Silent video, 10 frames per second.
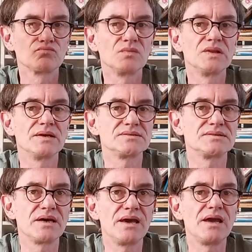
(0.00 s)
let's
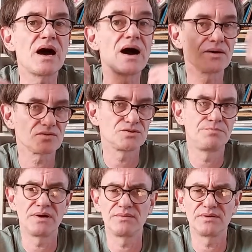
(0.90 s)
say, higher
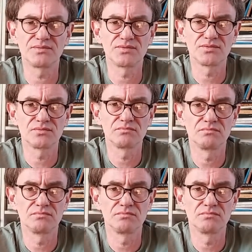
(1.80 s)
spirits.